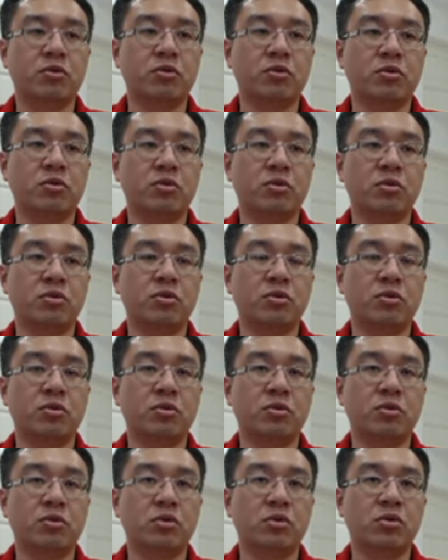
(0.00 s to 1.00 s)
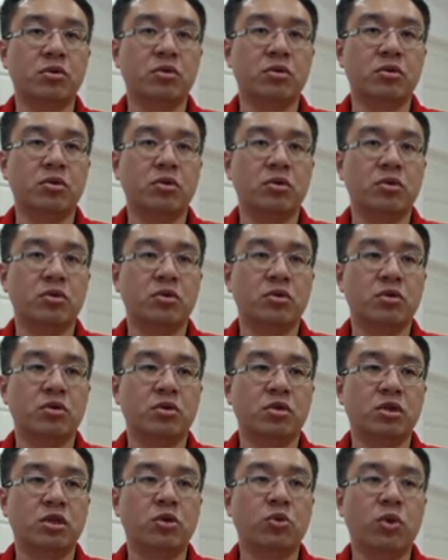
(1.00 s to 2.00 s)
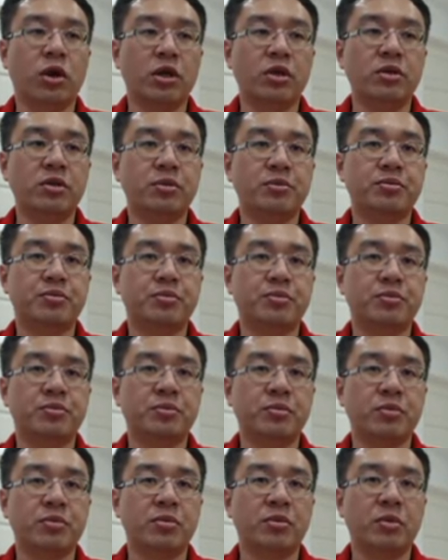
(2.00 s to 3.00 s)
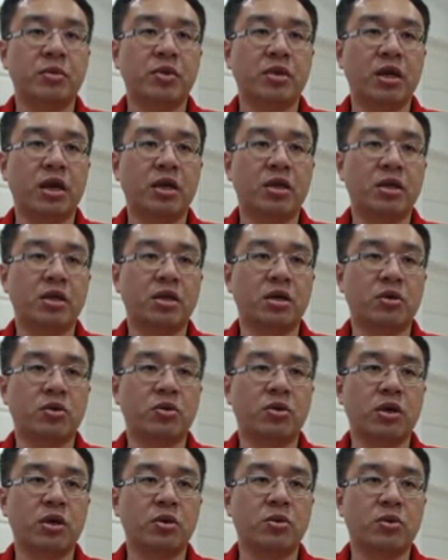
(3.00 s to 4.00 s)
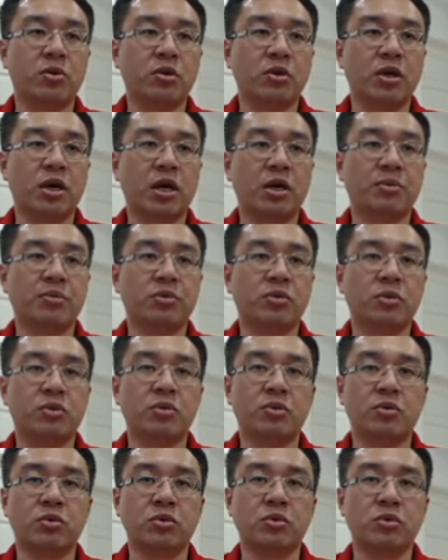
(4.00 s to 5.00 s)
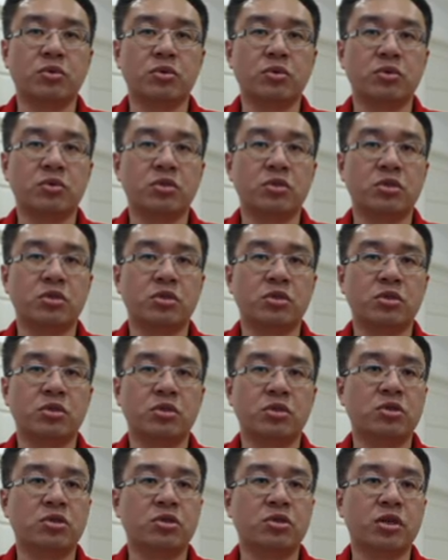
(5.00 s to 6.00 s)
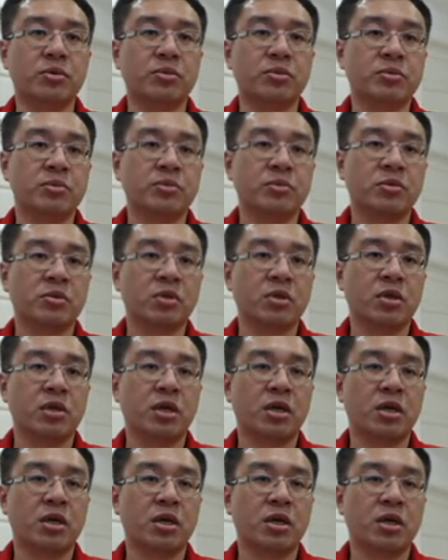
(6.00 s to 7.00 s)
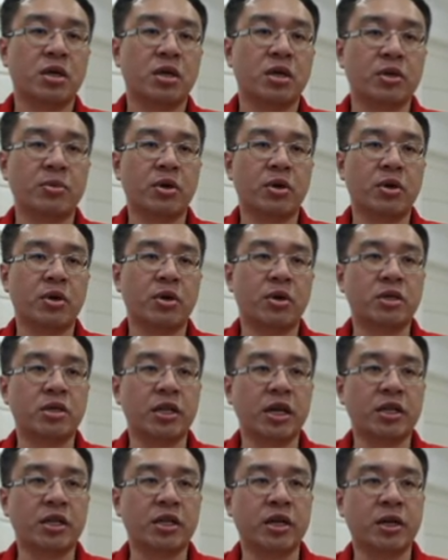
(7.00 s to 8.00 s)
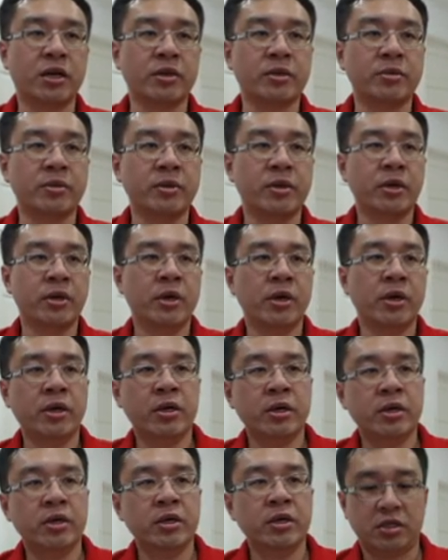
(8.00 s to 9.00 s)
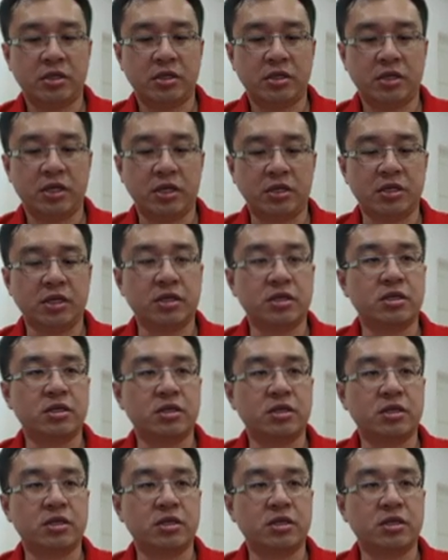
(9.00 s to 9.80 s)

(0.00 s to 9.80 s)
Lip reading: to d1, then the queen will come to d3 and keep on the attack, such as